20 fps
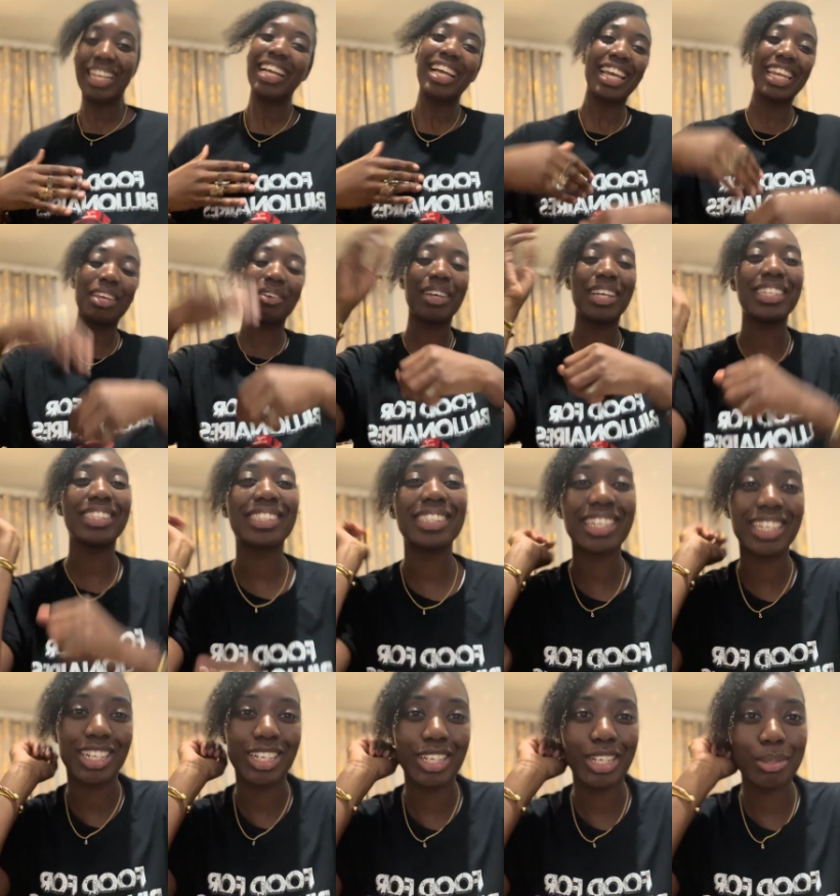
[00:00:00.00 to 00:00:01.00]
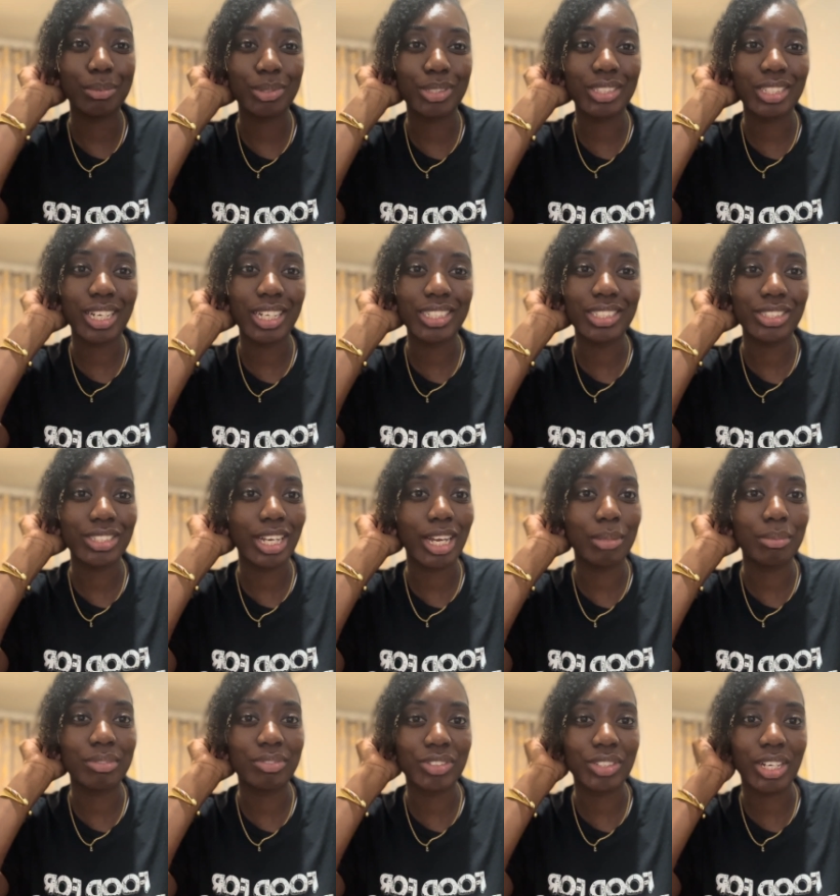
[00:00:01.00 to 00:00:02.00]
Anyways, it was nice
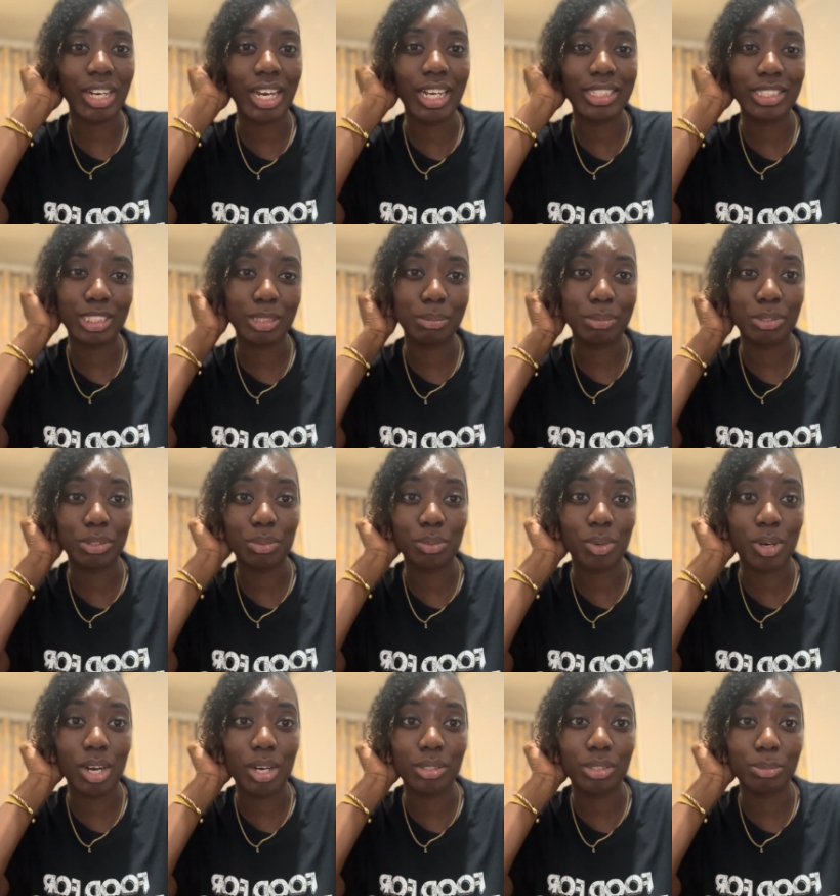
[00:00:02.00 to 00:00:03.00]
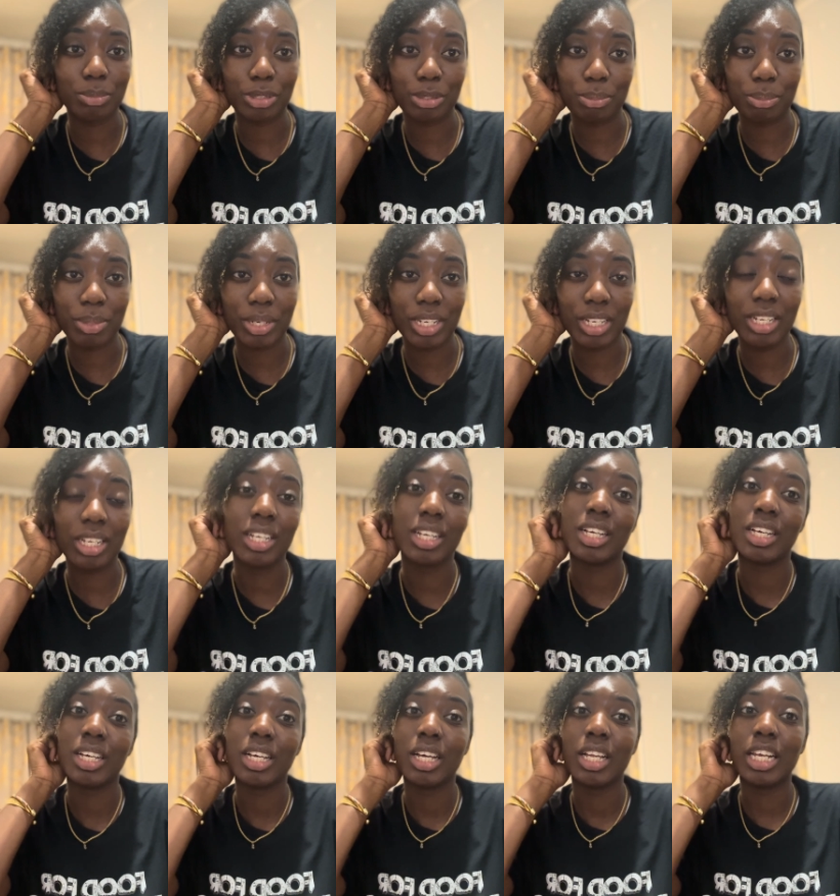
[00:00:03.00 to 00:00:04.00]
chatting with you guys. It's been a while. It's been a minute.
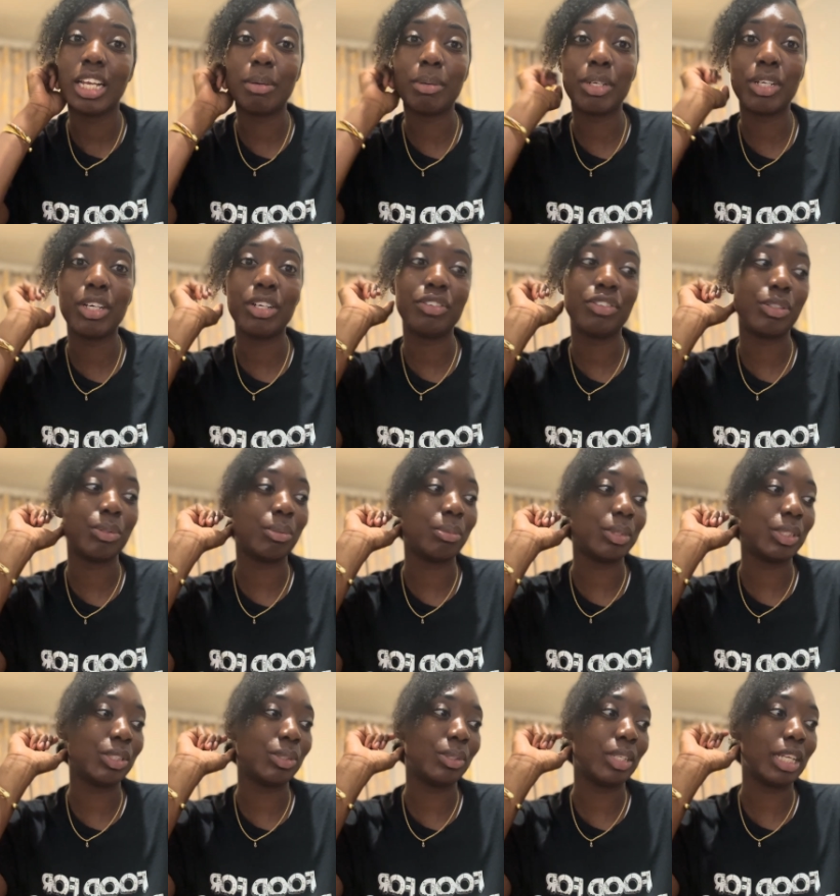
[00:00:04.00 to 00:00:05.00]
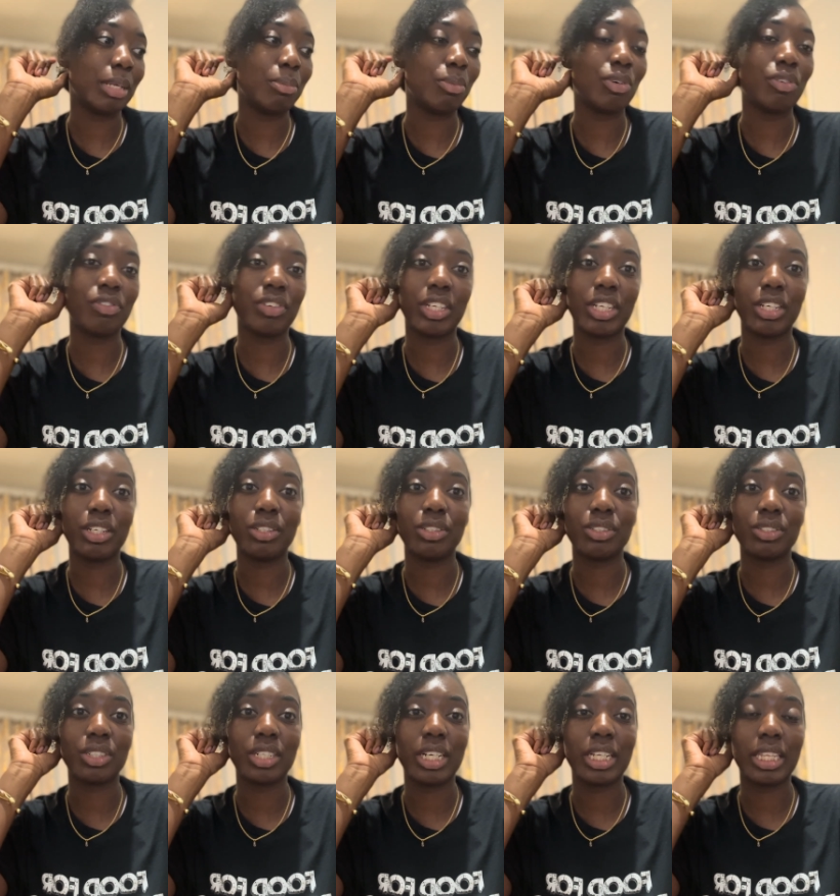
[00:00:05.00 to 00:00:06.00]
Let me know if you want me to do any more
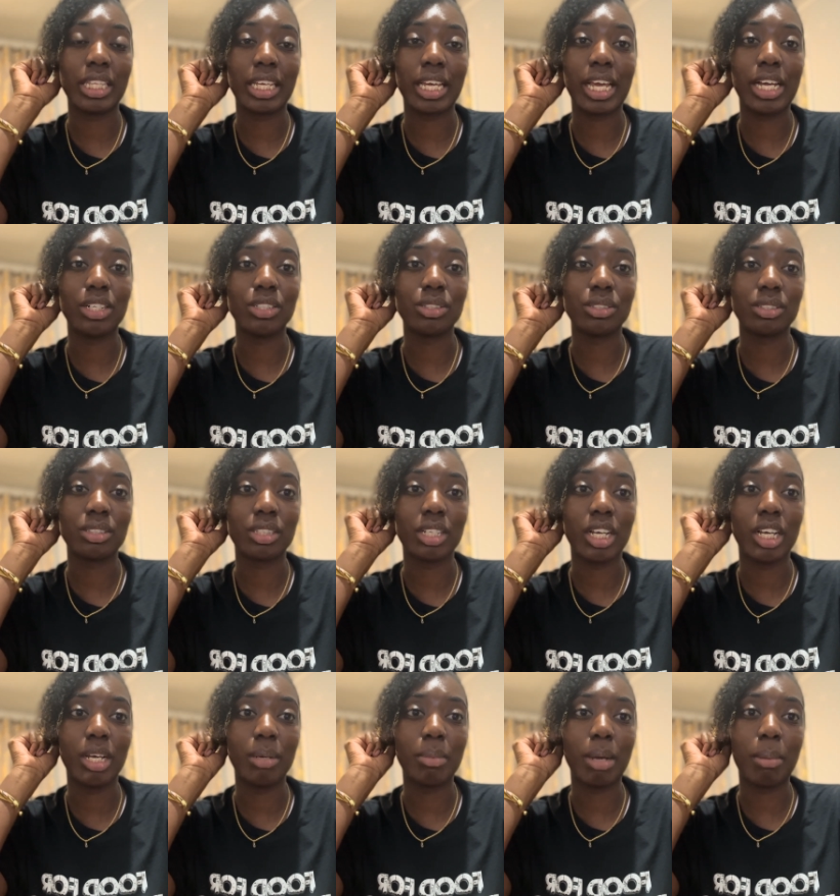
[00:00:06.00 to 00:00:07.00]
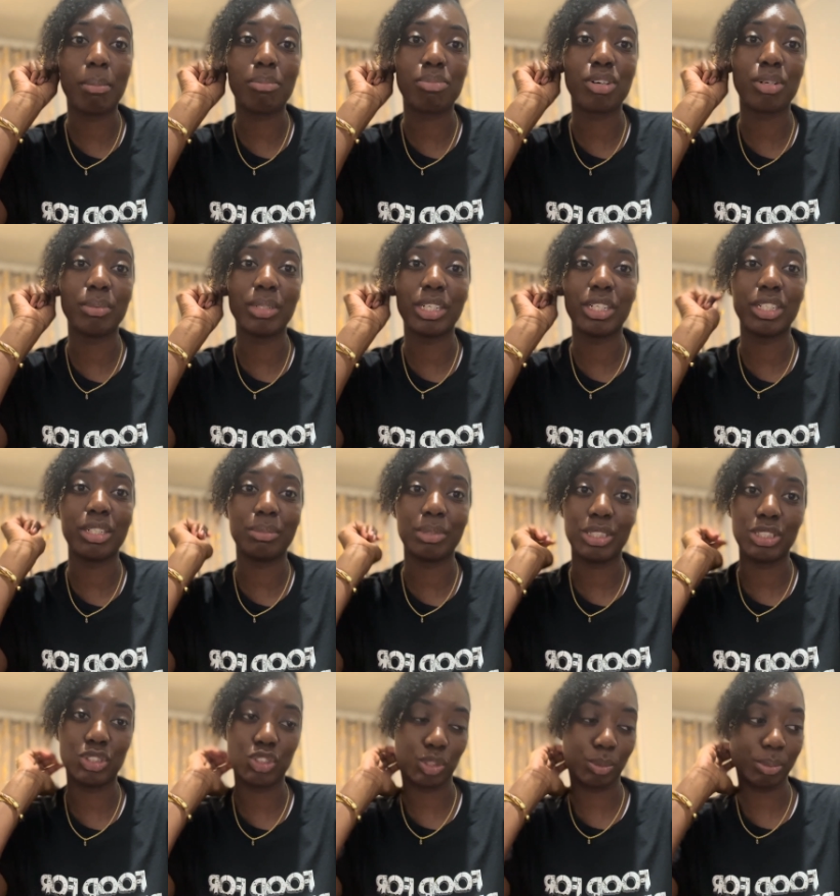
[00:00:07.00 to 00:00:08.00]
videos on anything else. I'm probably going to
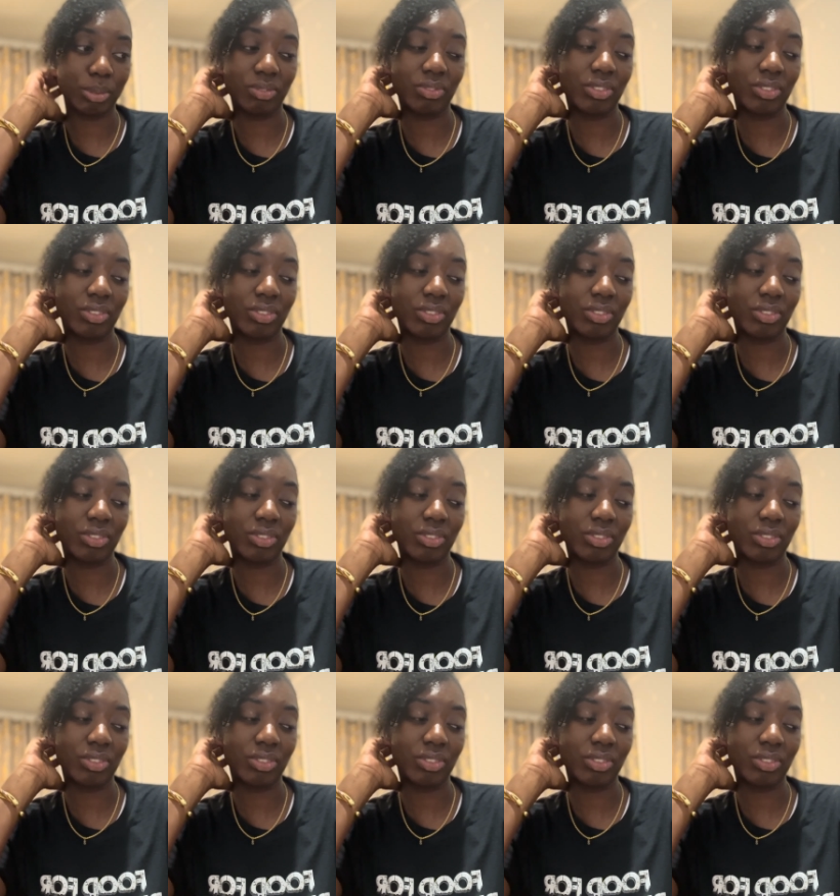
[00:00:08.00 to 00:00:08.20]
be dropping